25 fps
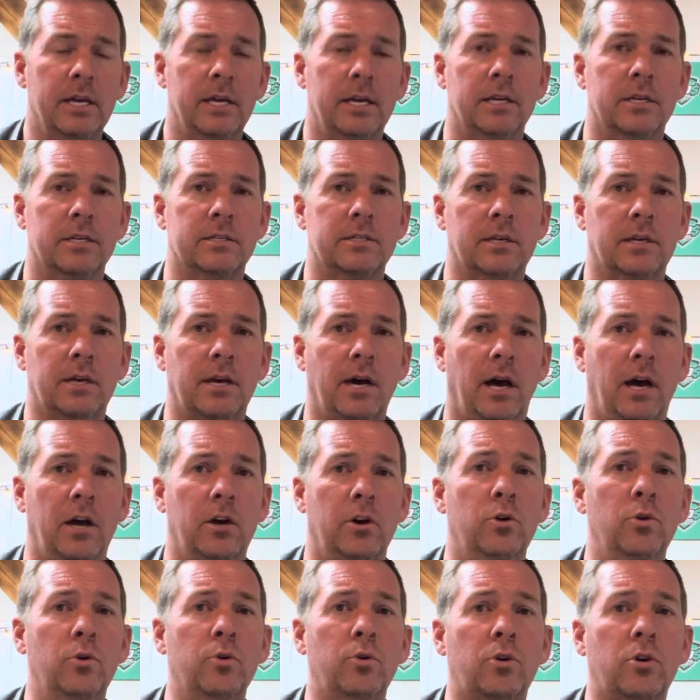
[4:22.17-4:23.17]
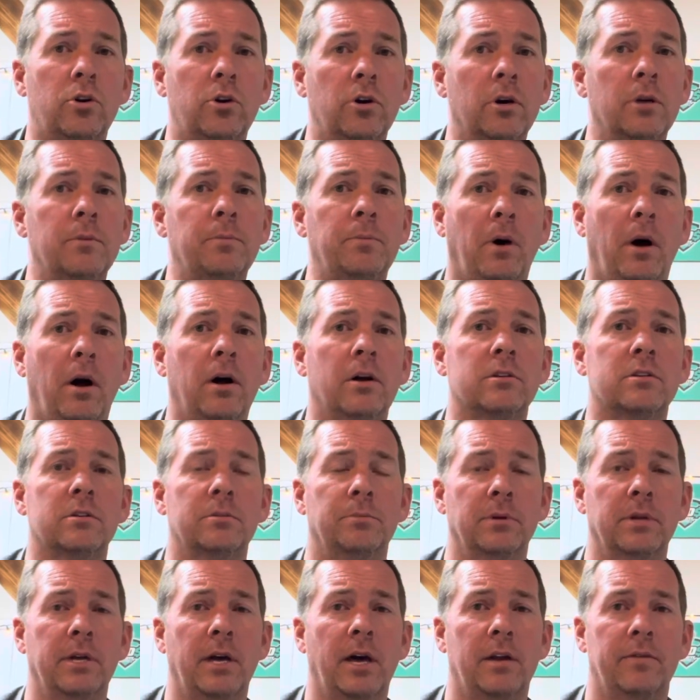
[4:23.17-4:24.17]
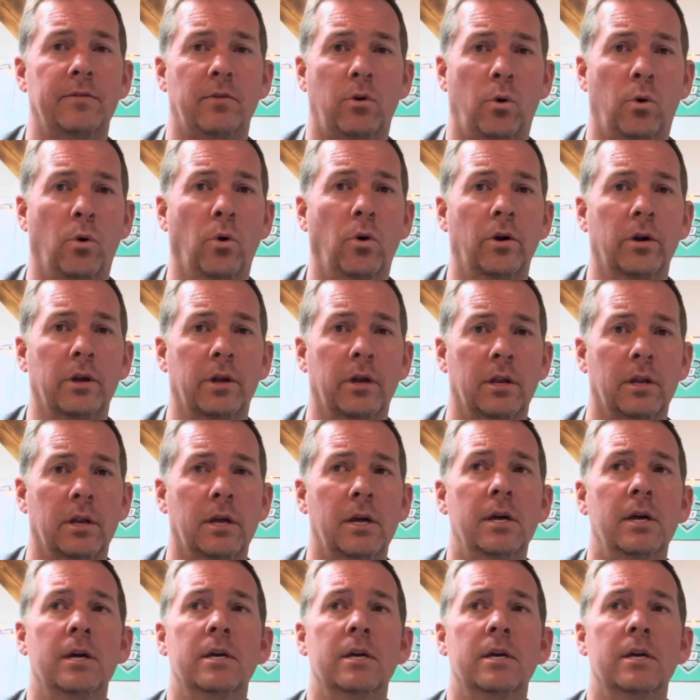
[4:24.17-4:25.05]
is a guy who could possibly out of Oregon.